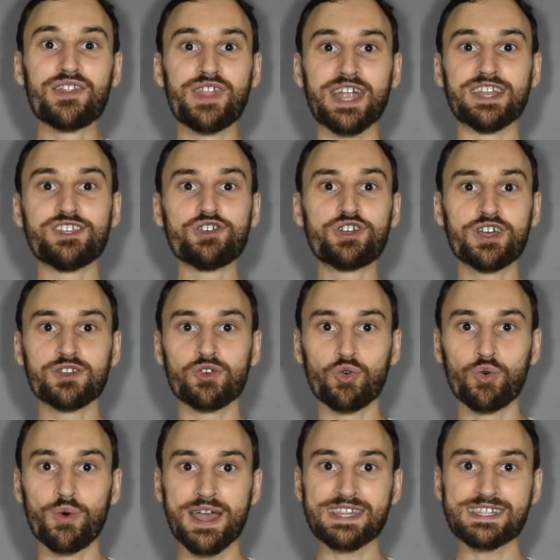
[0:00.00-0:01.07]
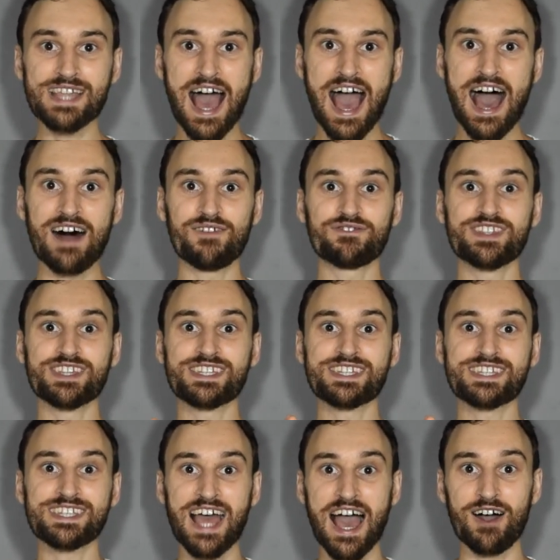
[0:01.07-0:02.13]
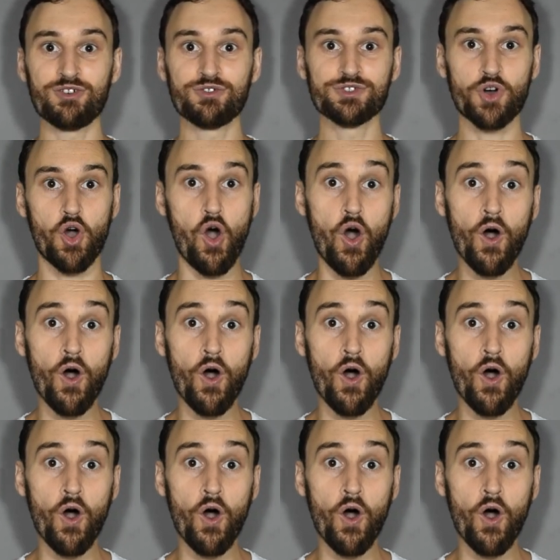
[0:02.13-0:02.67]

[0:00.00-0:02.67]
then you can always have the sound